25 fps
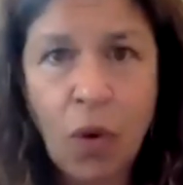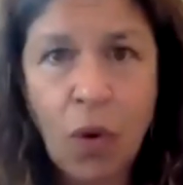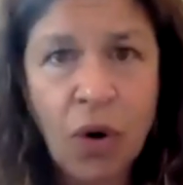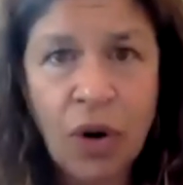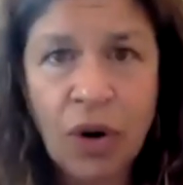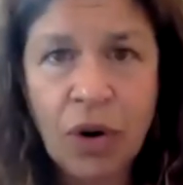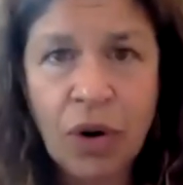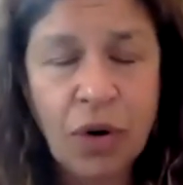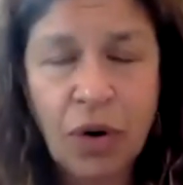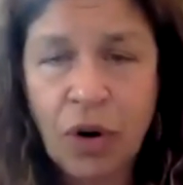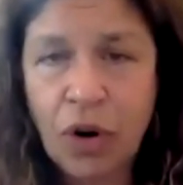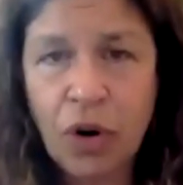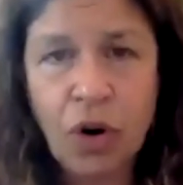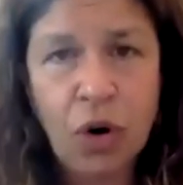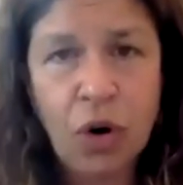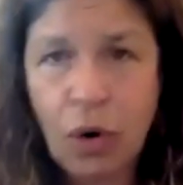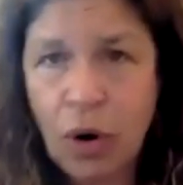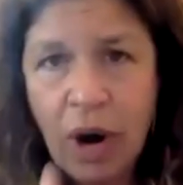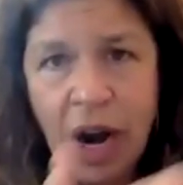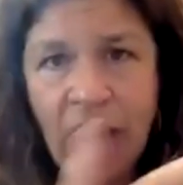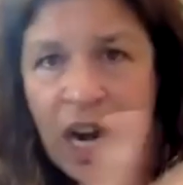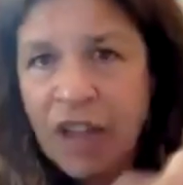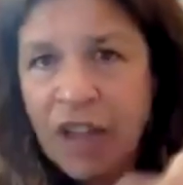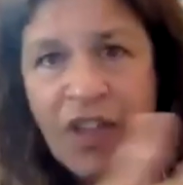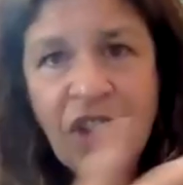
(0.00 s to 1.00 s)
ordered
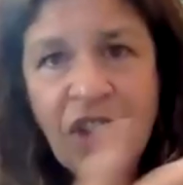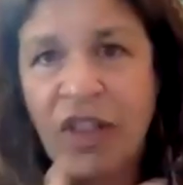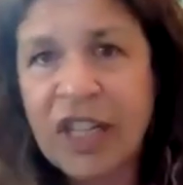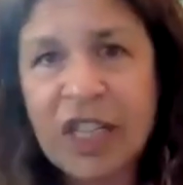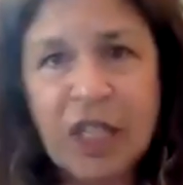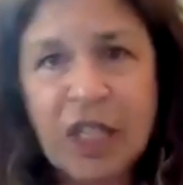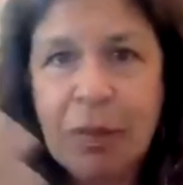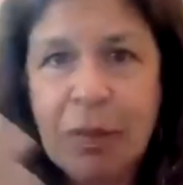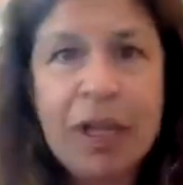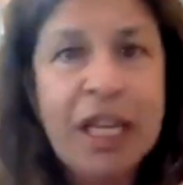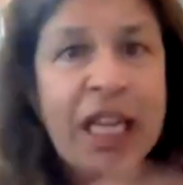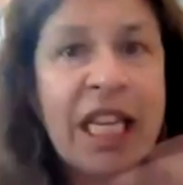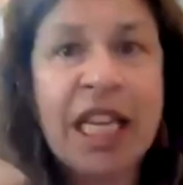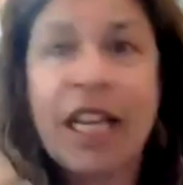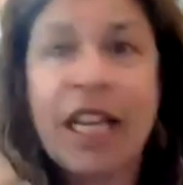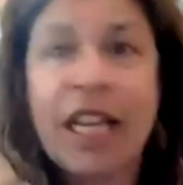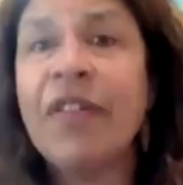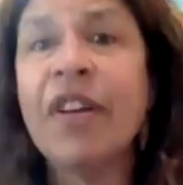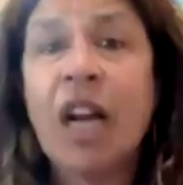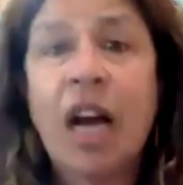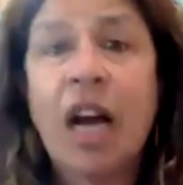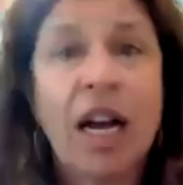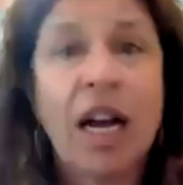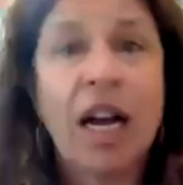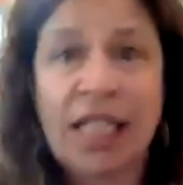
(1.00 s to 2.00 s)
or anything that's been
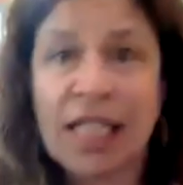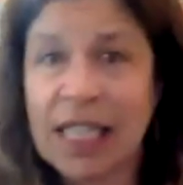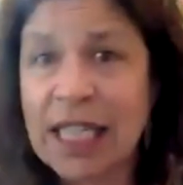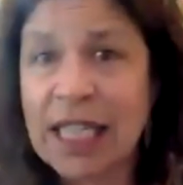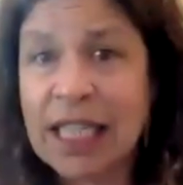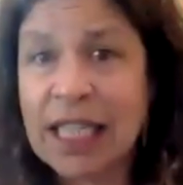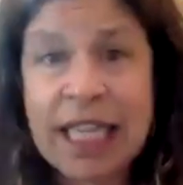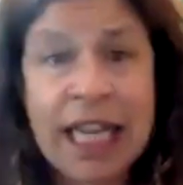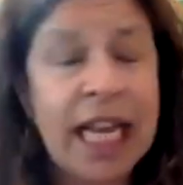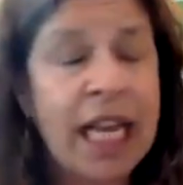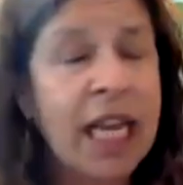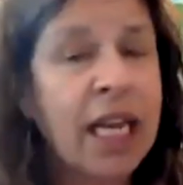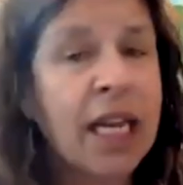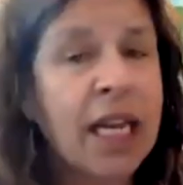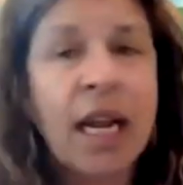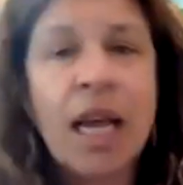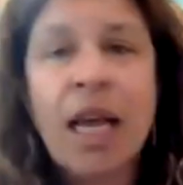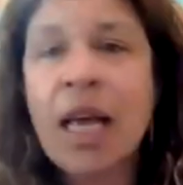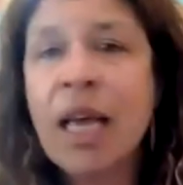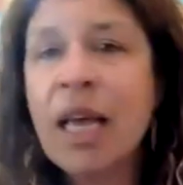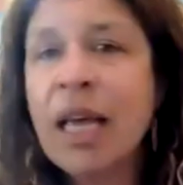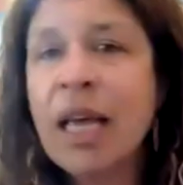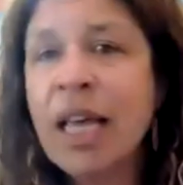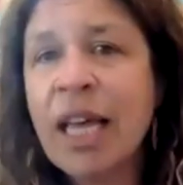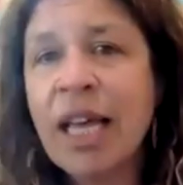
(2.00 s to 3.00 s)
given to us to date
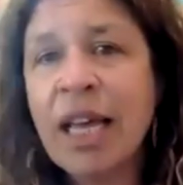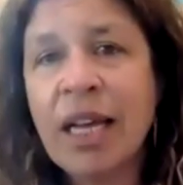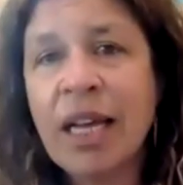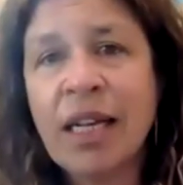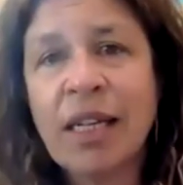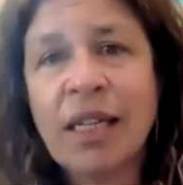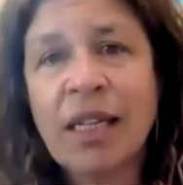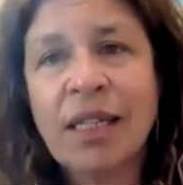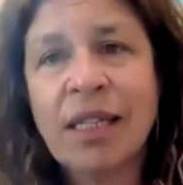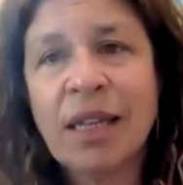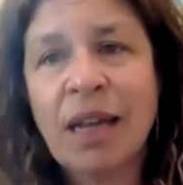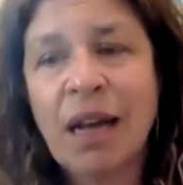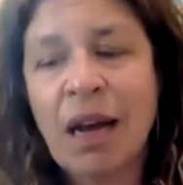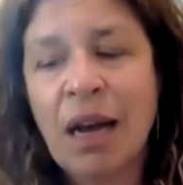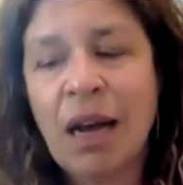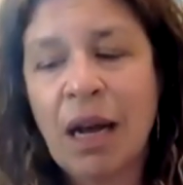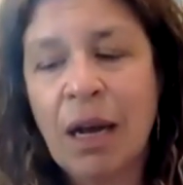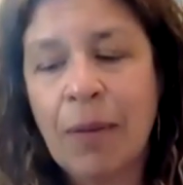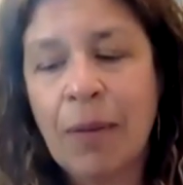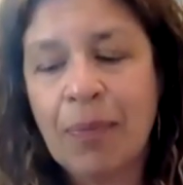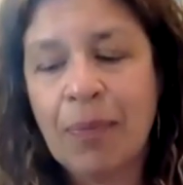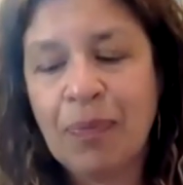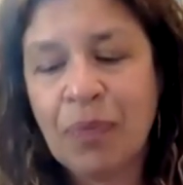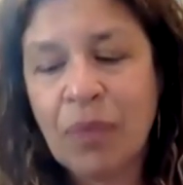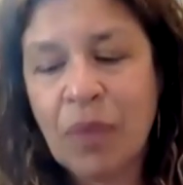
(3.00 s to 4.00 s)
is
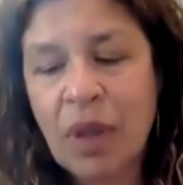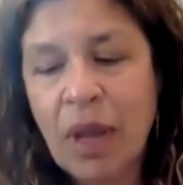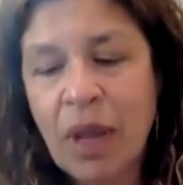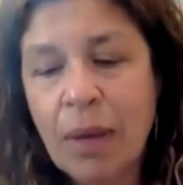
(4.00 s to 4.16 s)
um,